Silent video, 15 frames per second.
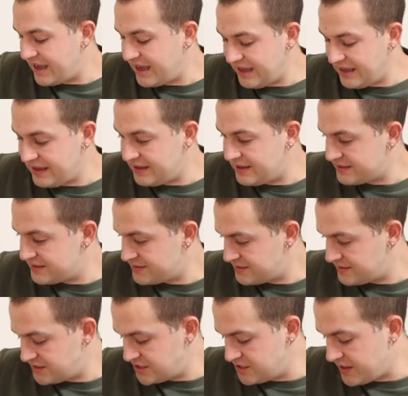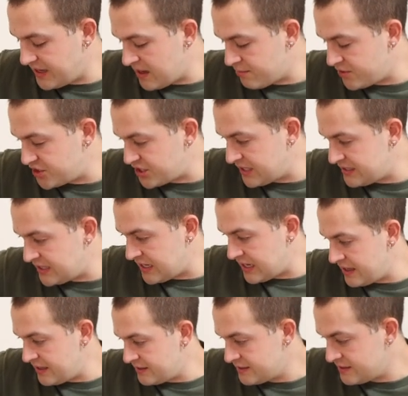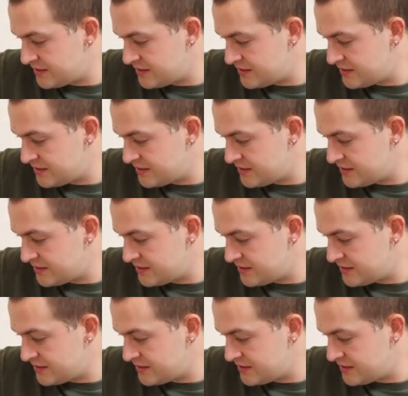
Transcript: Hi. Are you camera shy today?